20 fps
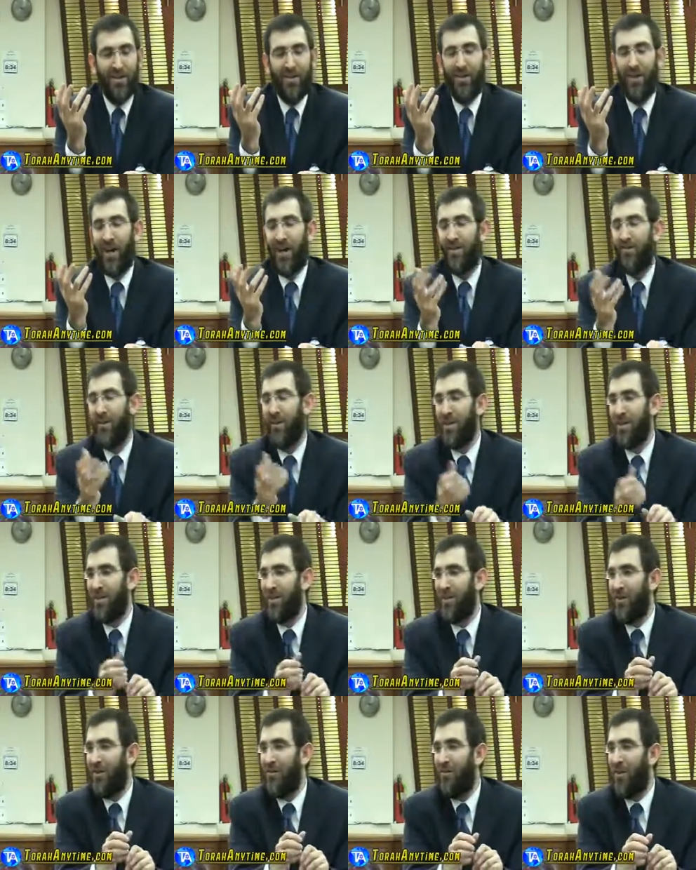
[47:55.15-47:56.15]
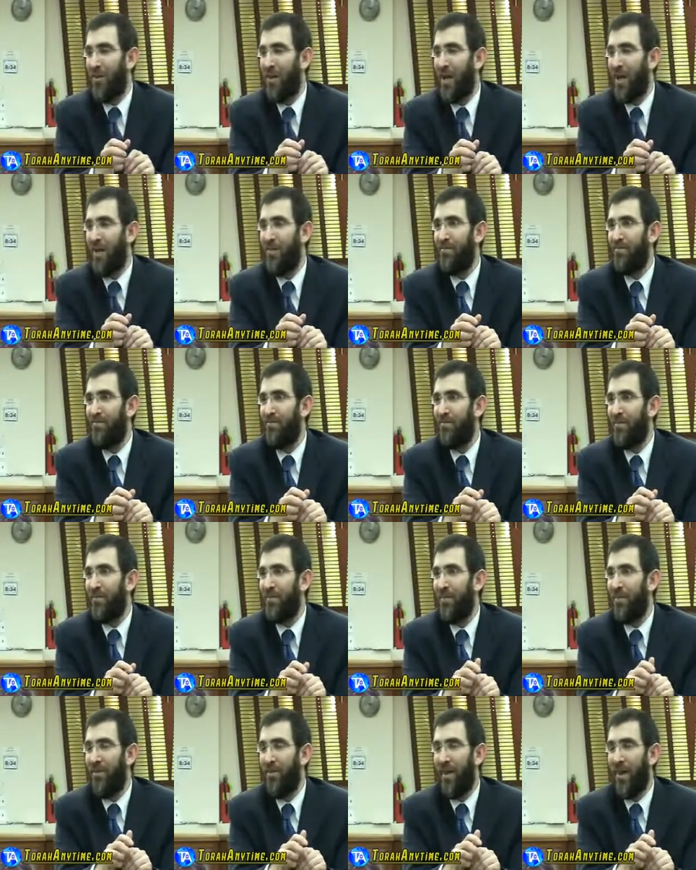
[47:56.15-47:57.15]
You know, I read a story one time
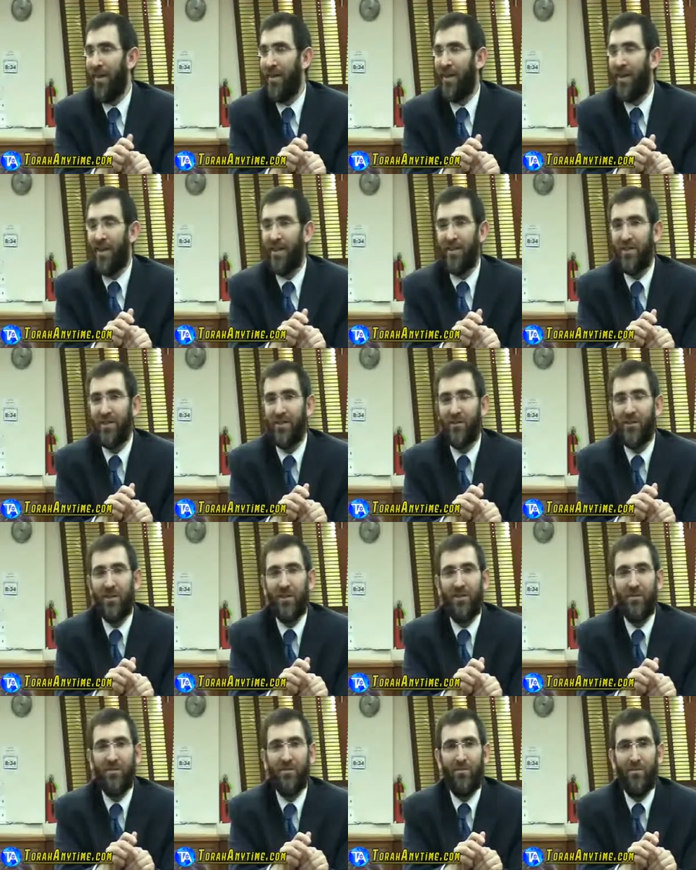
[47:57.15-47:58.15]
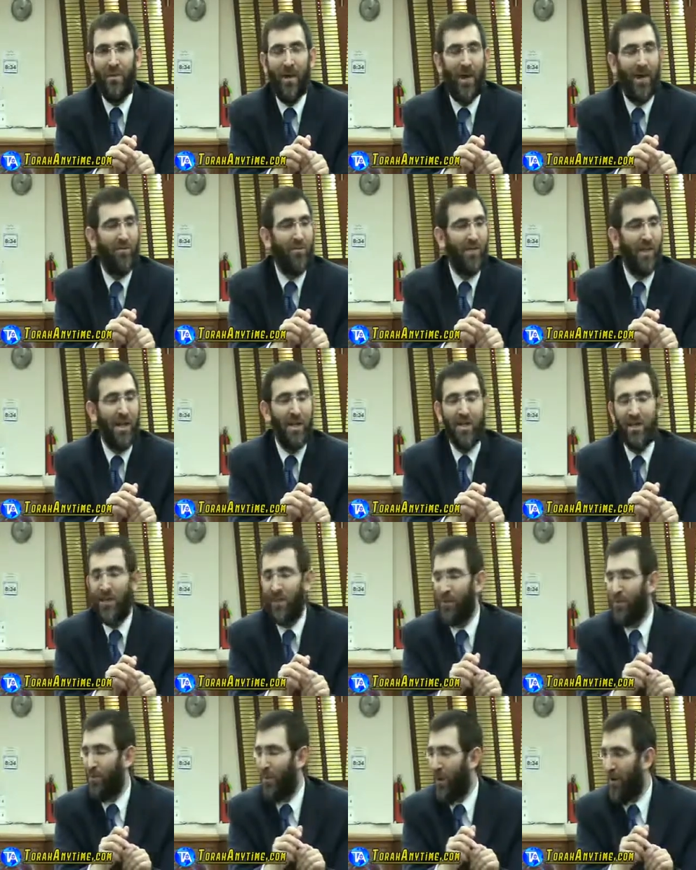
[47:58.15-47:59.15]
that a certain man was at a
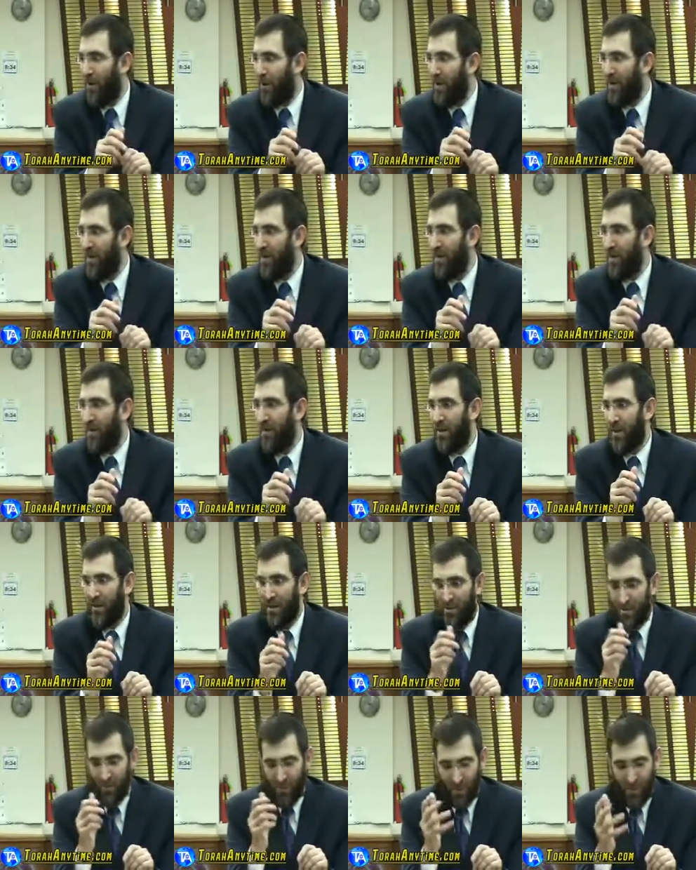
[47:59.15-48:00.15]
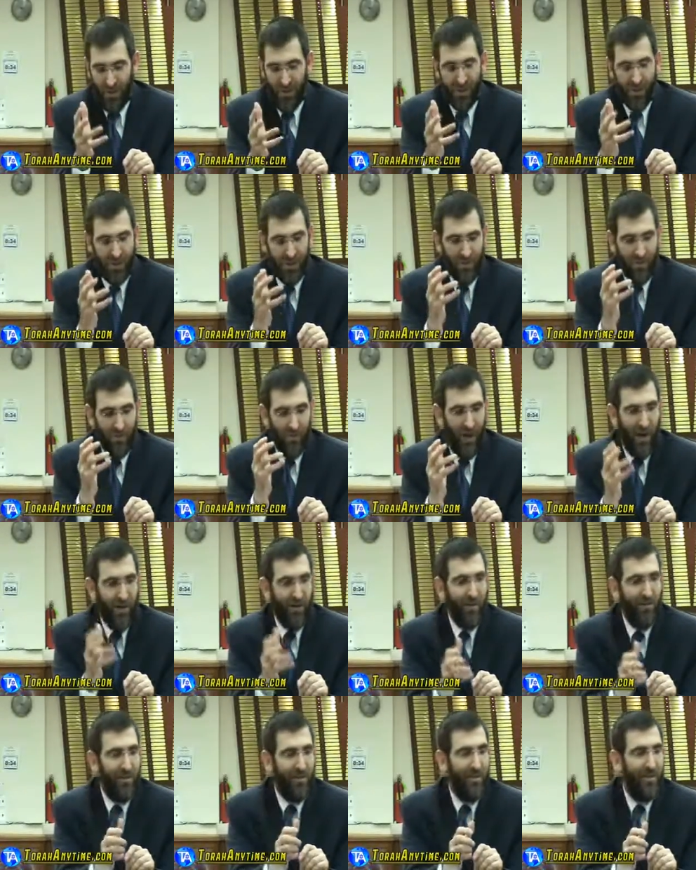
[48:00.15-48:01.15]
dinner party with his
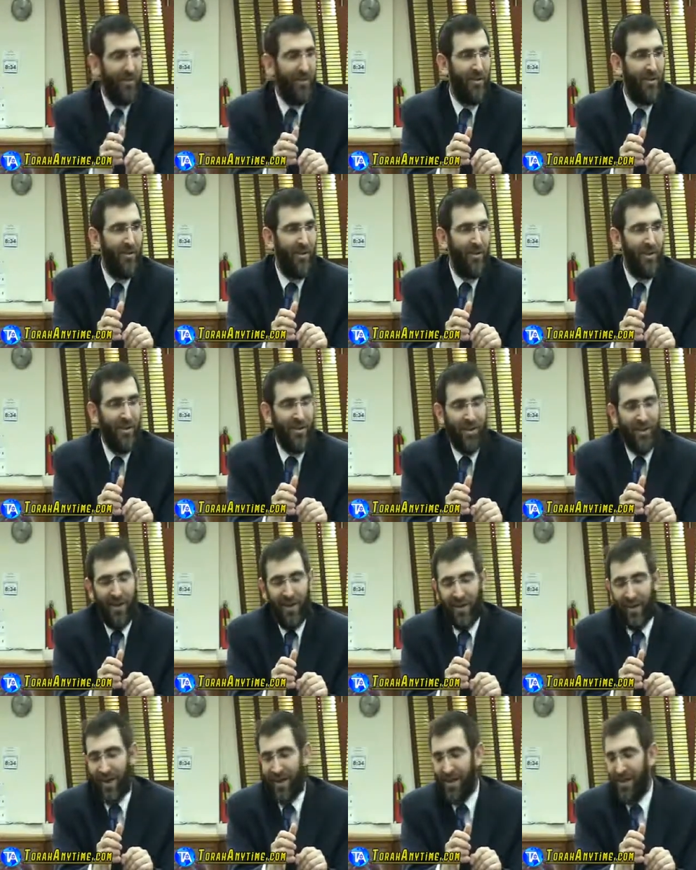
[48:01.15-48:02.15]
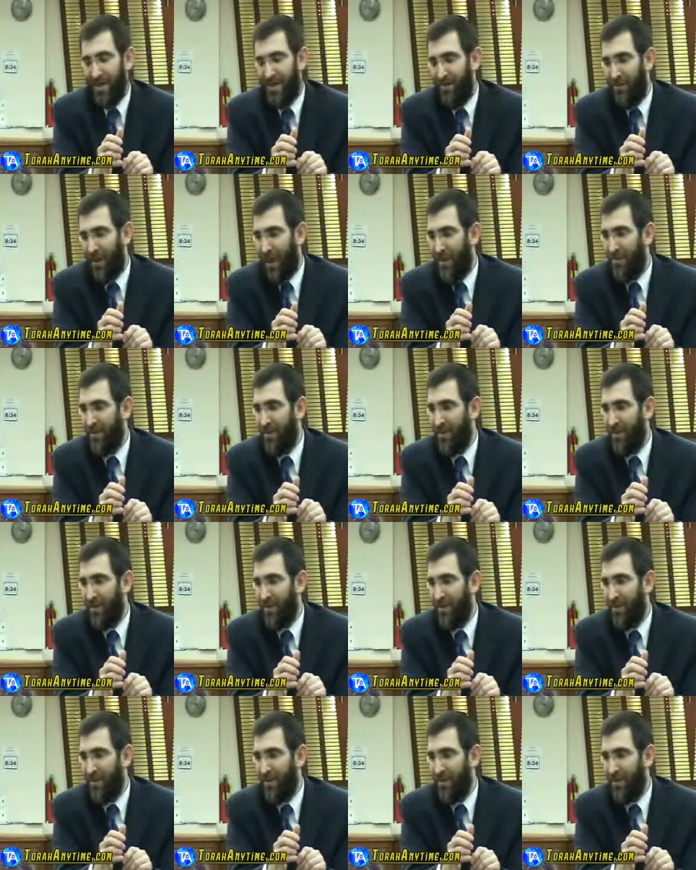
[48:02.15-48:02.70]
wife. I guess they were